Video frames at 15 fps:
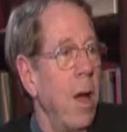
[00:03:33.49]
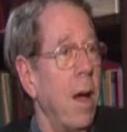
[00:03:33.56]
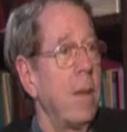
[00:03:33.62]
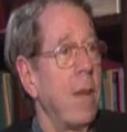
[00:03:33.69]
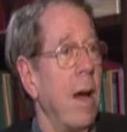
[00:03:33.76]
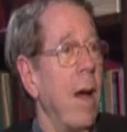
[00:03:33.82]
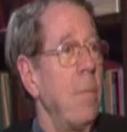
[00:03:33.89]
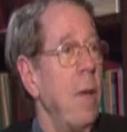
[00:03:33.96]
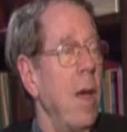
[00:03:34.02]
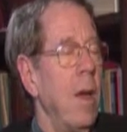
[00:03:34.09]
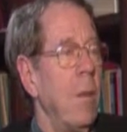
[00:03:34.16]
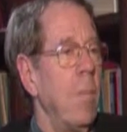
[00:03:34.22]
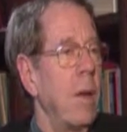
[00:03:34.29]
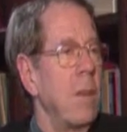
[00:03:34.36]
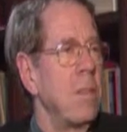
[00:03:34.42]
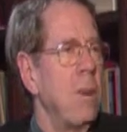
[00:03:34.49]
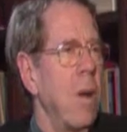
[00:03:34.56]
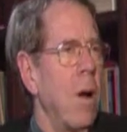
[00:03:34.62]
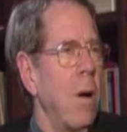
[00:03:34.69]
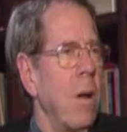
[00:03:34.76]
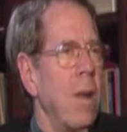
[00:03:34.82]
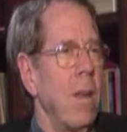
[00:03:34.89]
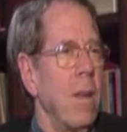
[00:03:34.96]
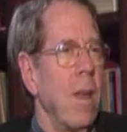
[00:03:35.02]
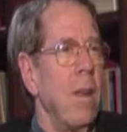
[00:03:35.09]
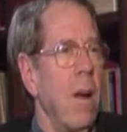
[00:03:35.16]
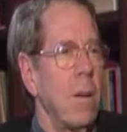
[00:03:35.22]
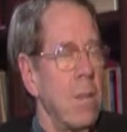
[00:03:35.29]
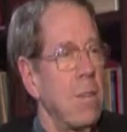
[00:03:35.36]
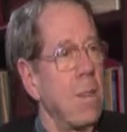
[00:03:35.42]
a time because in our in
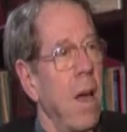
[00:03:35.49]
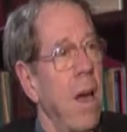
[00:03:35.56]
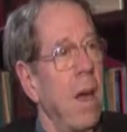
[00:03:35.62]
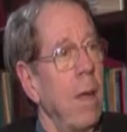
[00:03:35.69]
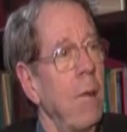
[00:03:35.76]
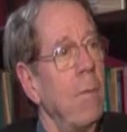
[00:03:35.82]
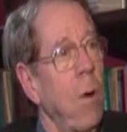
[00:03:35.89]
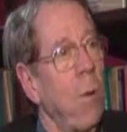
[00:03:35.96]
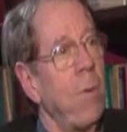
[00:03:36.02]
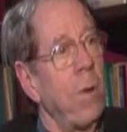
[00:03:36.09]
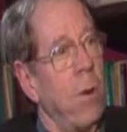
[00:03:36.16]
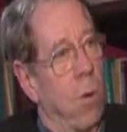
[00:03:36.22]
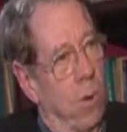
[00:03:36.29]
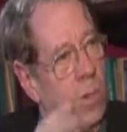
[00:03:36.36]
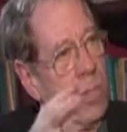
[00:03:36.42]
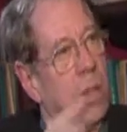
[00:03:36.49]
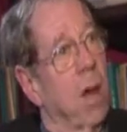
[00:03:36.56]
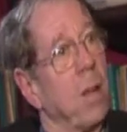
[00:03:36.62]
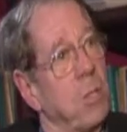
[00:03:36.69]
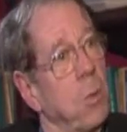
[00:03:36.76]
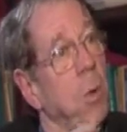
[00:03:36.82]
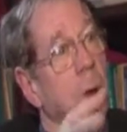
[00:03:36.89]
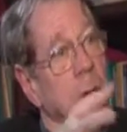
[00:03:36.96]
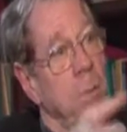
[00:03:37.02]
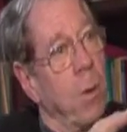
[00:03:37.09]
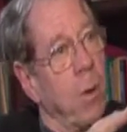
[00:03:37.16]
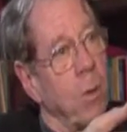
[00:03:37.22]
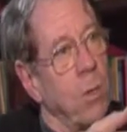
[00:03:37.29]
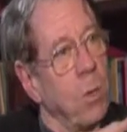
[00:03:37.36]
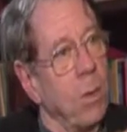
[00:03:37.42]
our society we've often lost touch with our
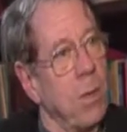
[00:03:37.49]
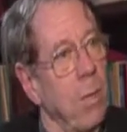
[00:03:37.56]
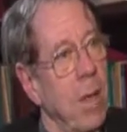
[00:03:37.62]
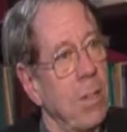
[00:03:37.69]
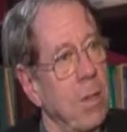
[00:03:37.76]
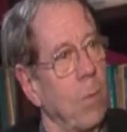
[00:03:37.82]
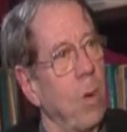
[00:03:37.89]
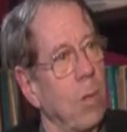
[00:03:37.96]
spiritual dimension.